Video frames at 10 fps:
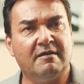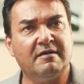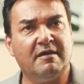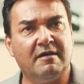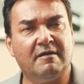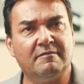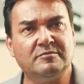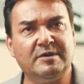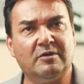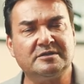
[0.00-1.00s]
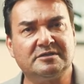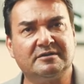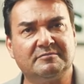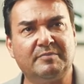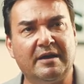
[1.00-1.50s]
uh, to be honest, I
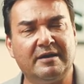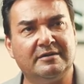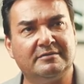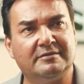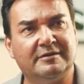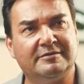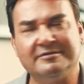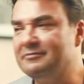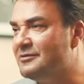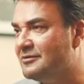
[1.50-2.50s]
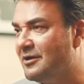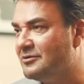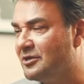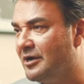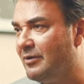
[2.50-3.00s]
can pay, you know, you know
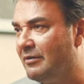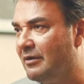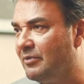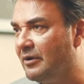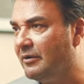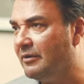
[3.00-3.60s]
straight away there, bro.